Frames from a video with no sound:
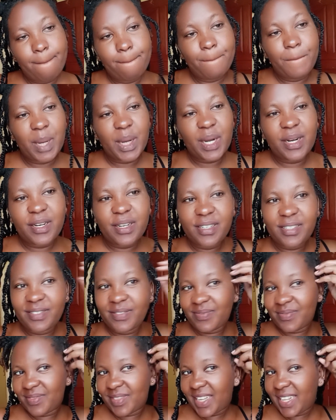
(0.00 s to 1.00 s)

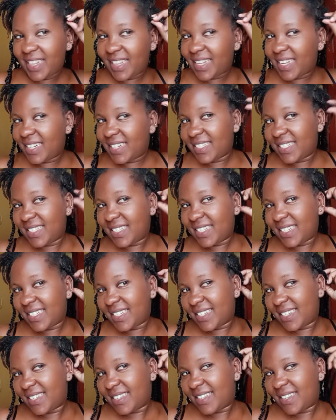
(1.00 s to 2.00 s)
Boom! And that is
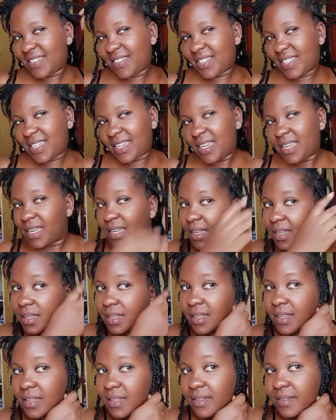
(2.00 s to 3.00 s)
it. You see?
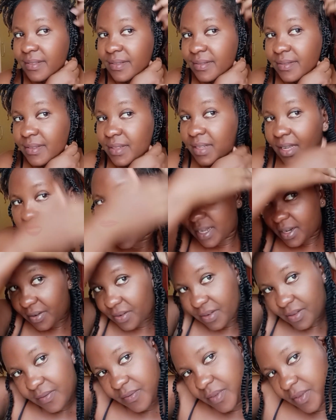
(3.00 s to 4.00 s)
I
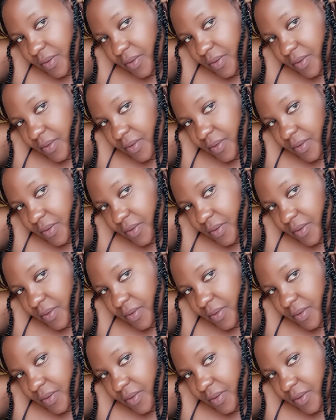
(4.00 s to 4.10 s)
don't know if